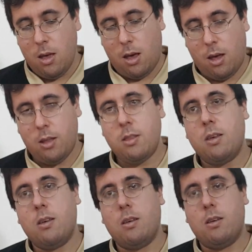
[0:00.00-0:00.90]
and
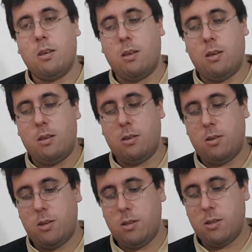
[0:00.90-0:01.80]

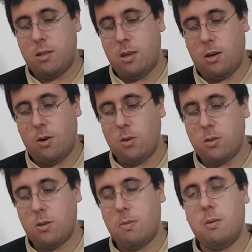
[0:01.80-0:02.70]
she's the
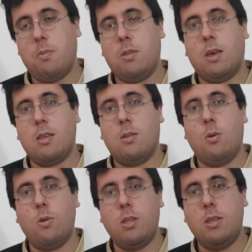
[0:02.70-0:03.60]
host of the podcast
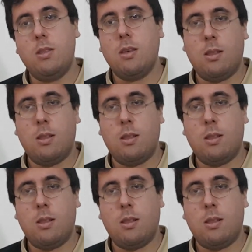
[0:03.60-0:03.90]
Lolo Did It,